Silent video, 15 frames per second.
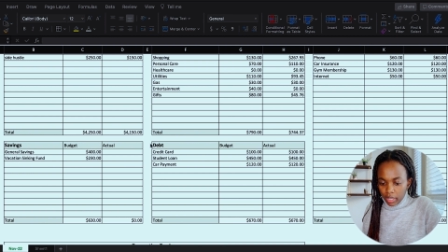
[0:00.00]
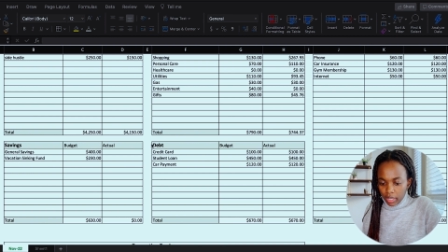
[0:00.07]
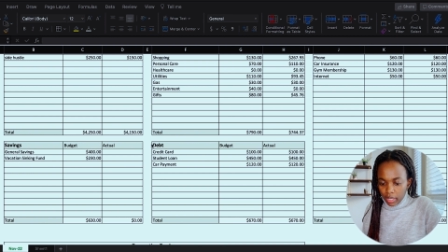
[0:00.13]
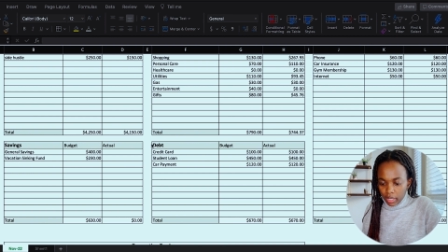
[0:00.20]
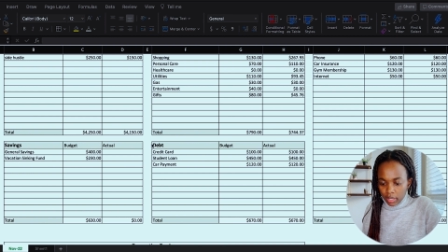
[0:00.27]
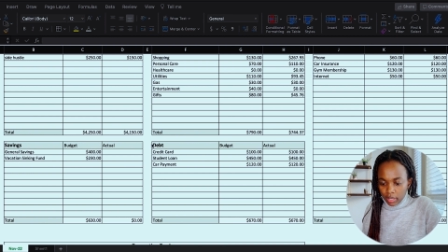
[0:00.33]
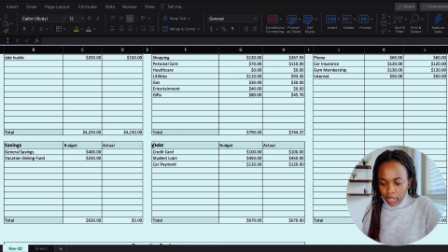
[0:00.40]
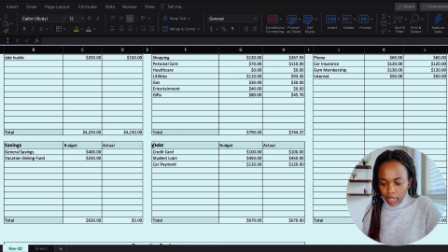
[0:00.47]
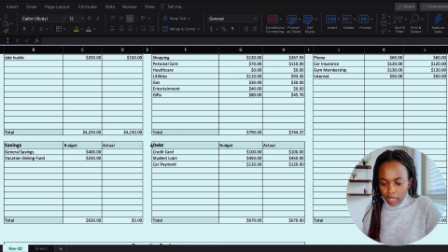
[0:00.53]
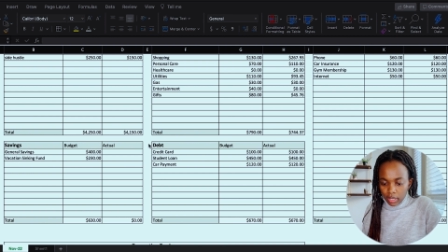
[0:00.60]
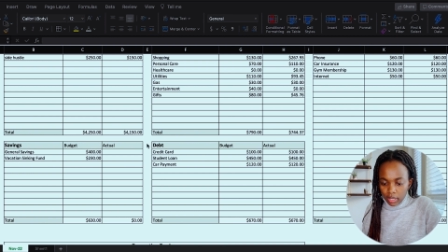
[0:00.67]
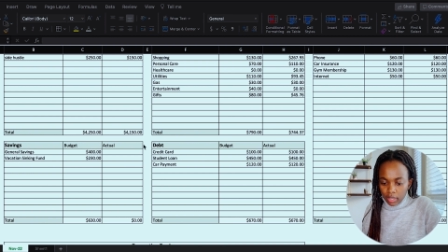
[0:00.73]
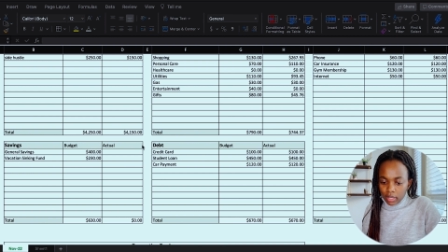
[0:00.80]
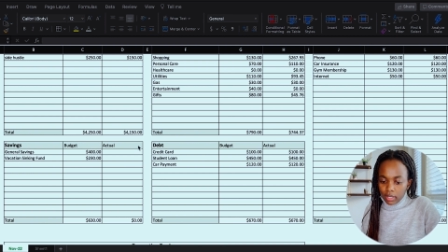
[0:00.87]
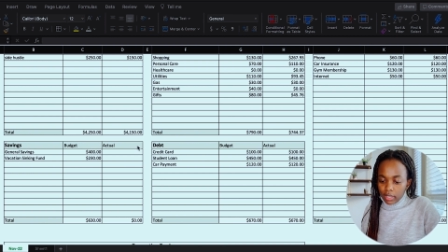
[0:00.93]
is
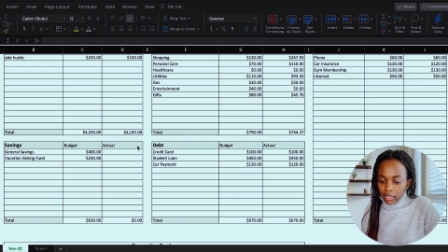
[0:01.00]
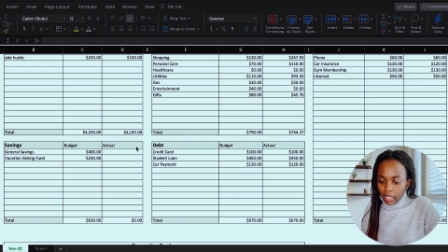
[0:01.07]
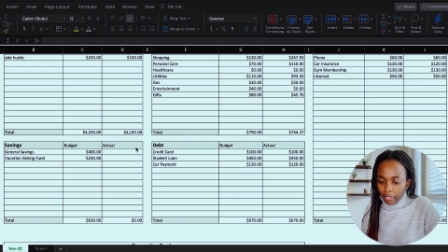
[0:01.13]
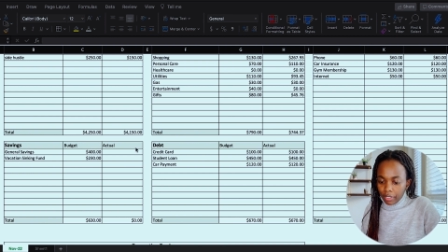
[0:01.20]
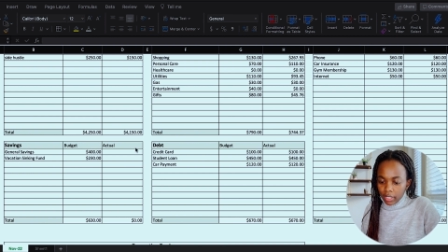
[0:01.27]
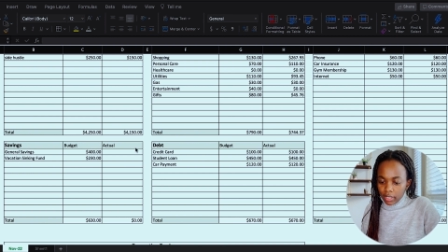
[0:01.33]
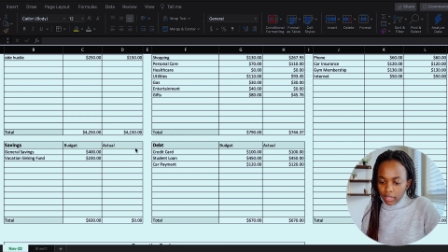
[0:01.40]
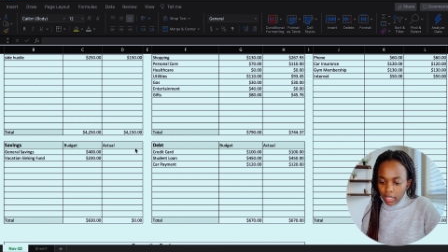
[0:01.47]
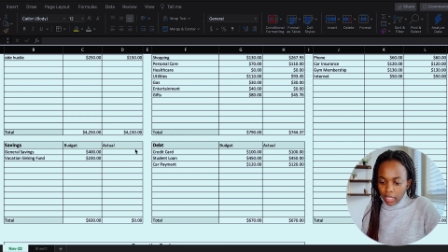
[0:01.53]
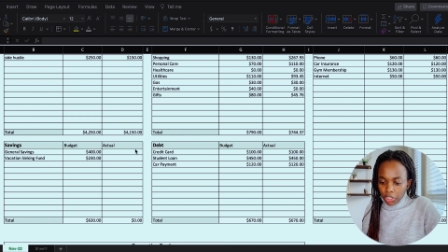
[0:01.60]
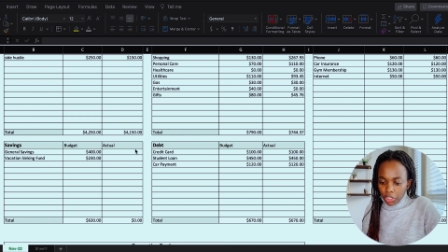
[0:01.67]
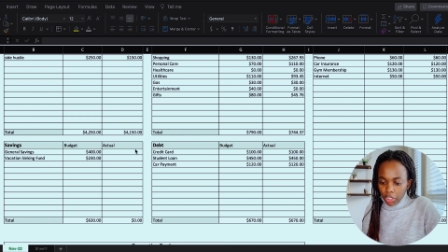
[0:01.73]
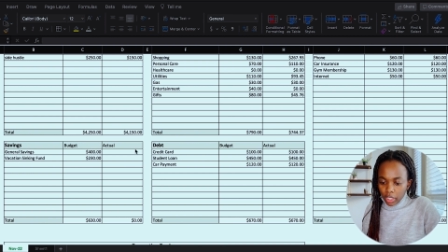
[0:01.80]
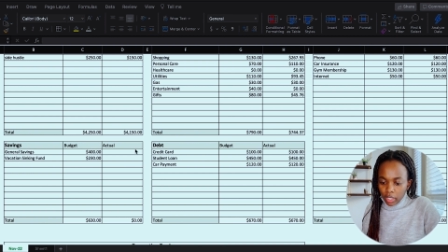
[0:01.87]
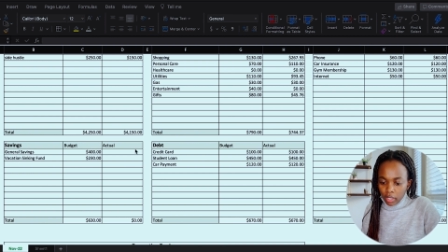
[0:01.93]
the saving
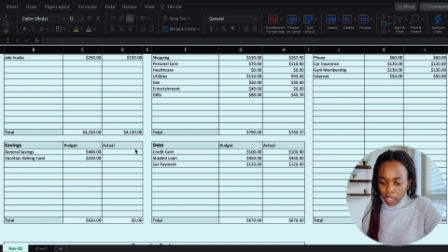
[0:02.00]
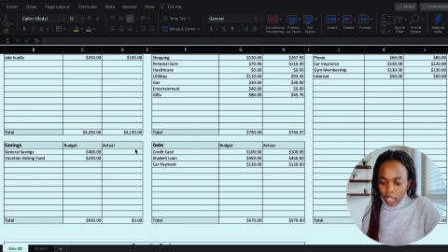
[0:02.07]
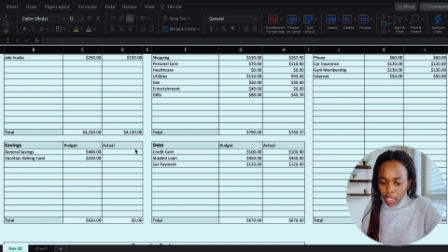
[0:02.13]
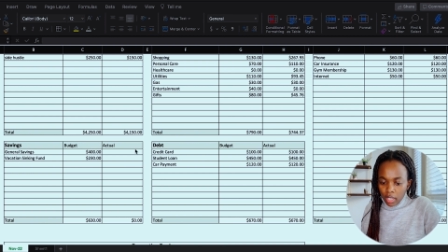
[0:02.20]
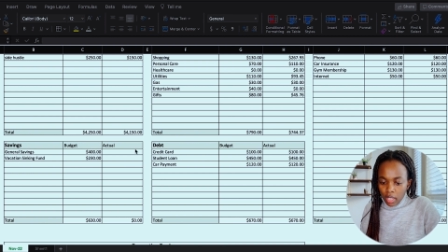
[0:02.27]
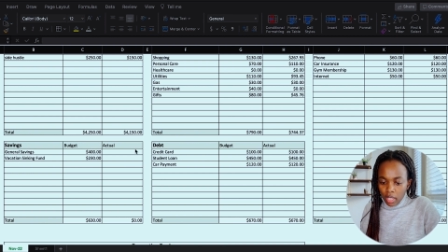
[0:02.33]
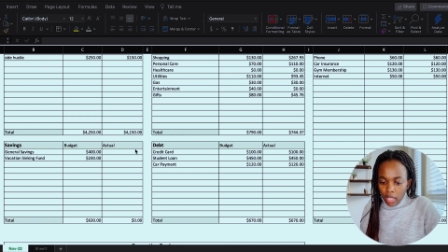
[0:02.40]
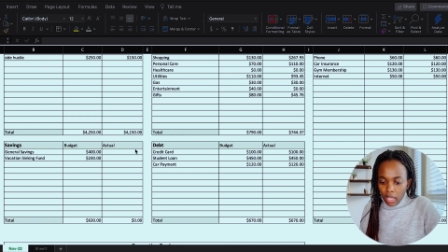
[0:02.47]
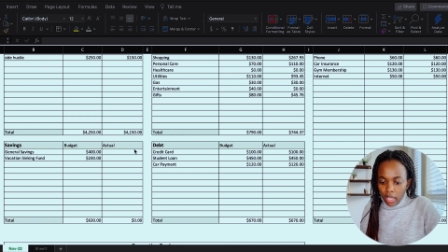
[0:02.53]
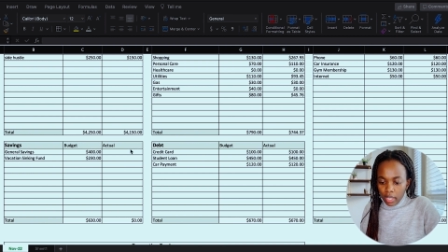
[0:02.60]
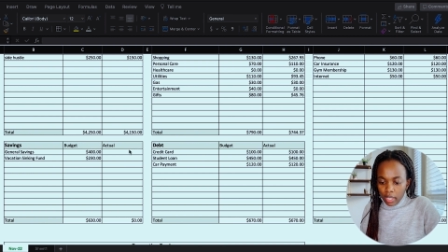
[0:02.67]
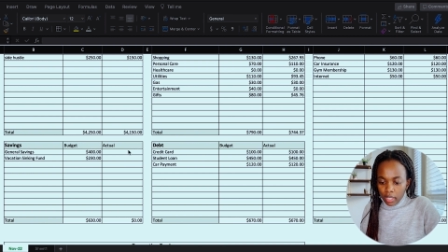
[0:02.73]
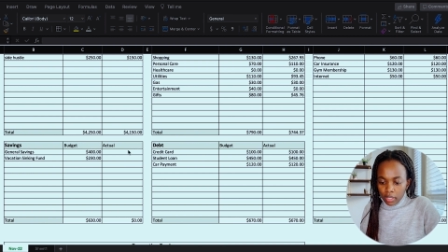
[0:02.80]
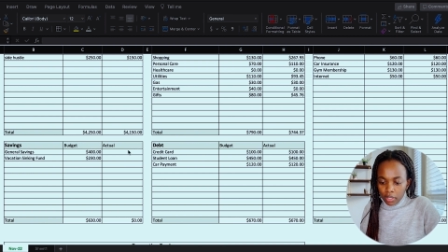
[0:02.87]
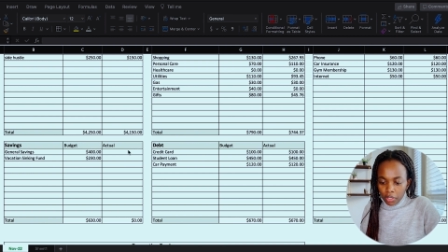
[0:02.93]
section.
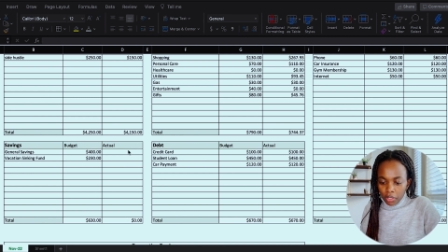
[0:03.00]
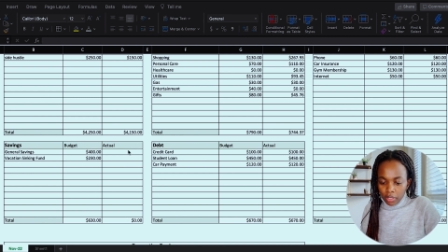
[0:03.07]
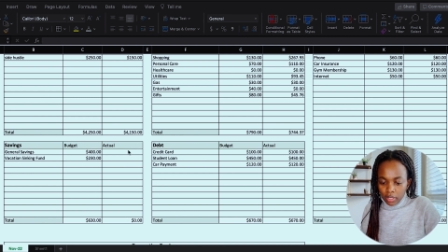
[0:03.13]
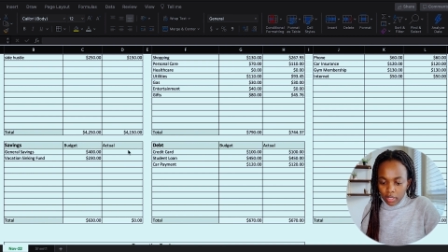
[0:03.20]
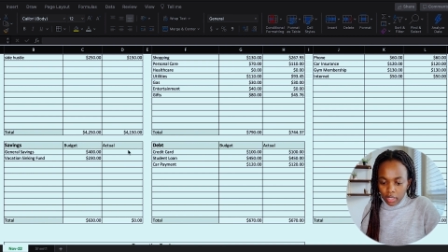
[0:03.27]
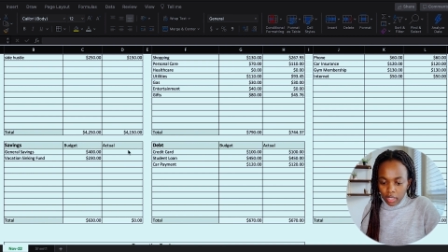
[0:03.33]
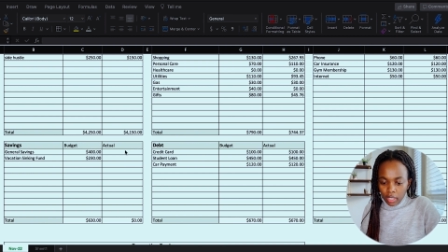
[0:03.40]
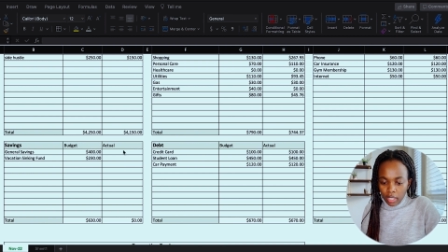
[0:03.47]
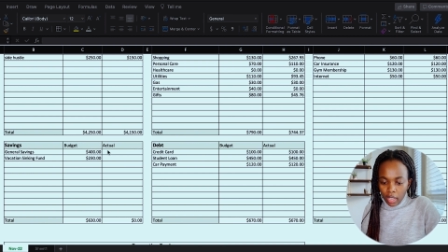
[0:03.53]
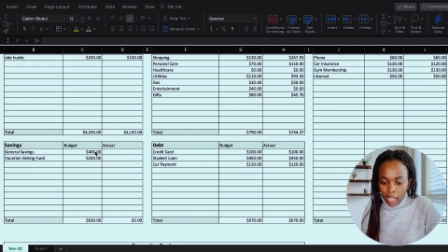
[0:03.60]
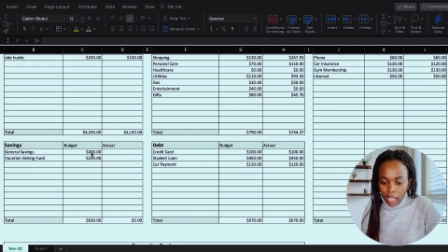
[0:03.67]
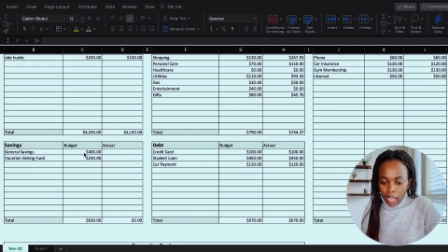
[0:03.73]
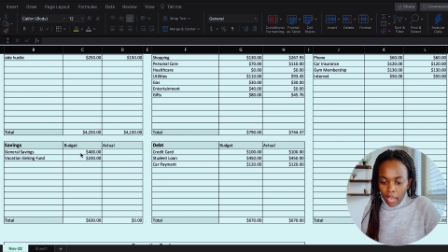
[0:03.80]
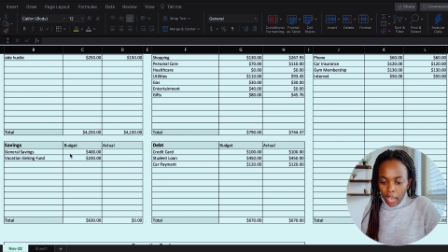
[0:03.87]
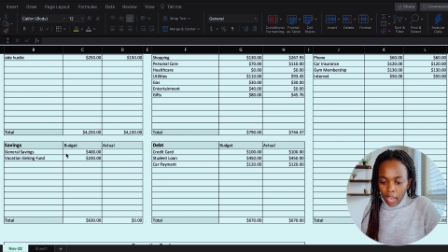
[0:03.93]
And you can see
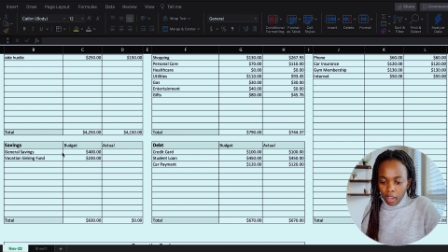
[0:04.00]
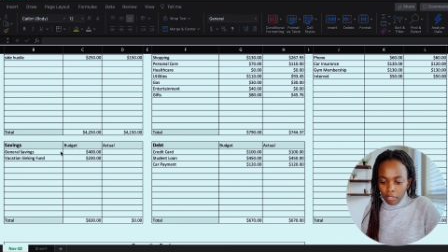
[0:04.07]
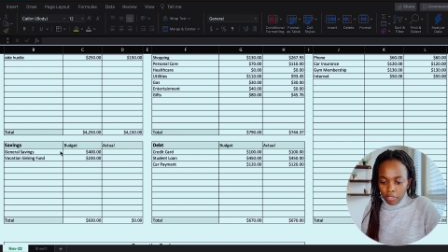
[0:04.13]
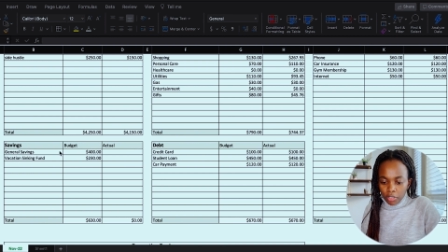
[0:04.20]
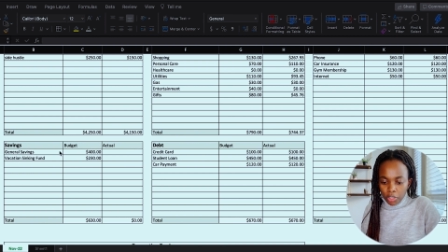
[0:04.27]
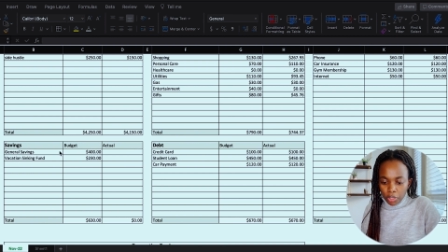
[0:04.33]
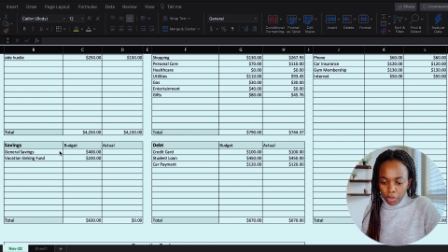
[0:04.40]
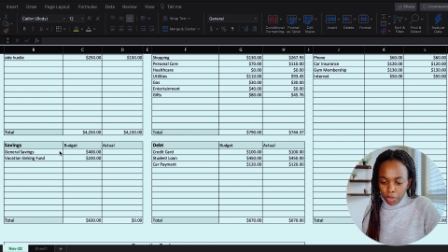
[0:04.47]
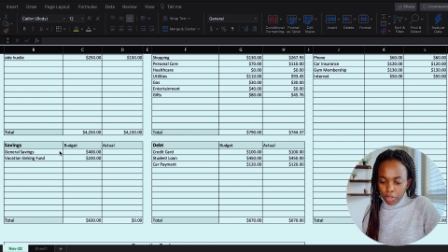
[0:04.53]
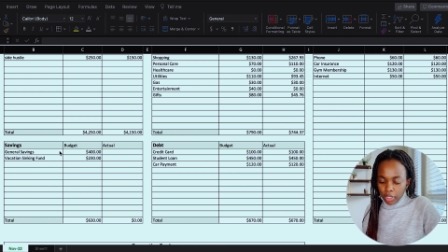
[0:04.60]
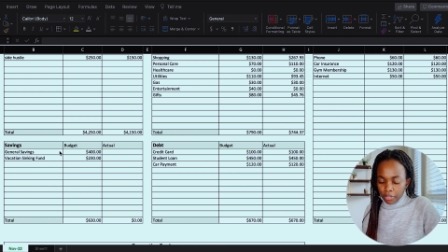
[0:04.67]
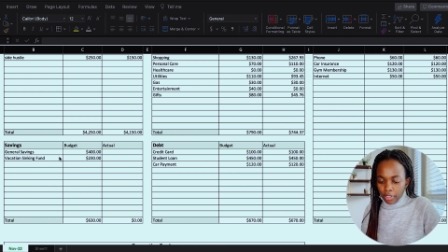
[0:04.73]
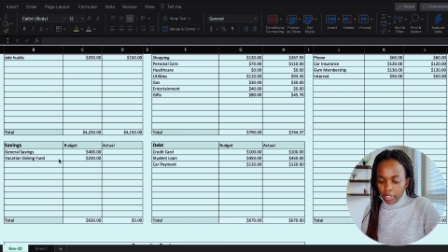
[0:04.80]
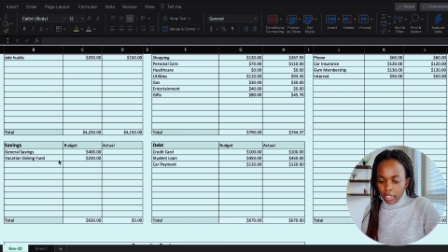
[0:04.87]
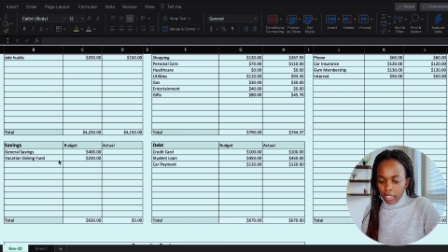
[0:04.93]
I have two
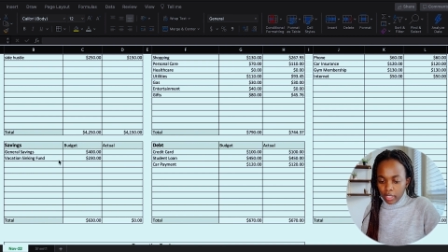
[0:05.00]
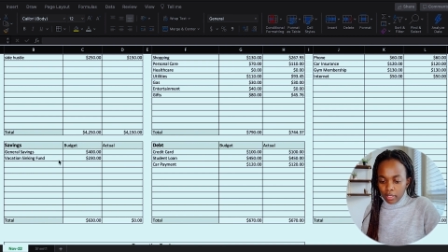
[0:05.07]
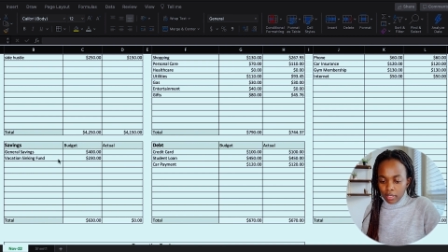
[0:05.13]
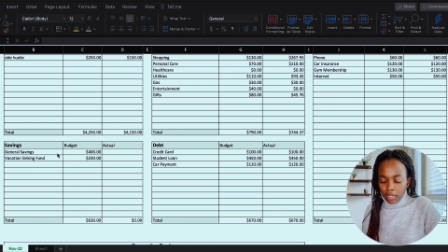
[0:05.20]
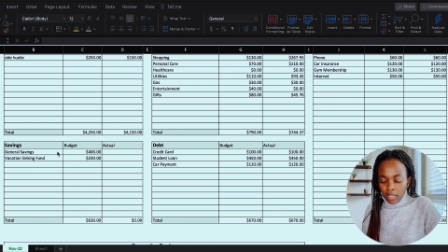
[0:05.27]
different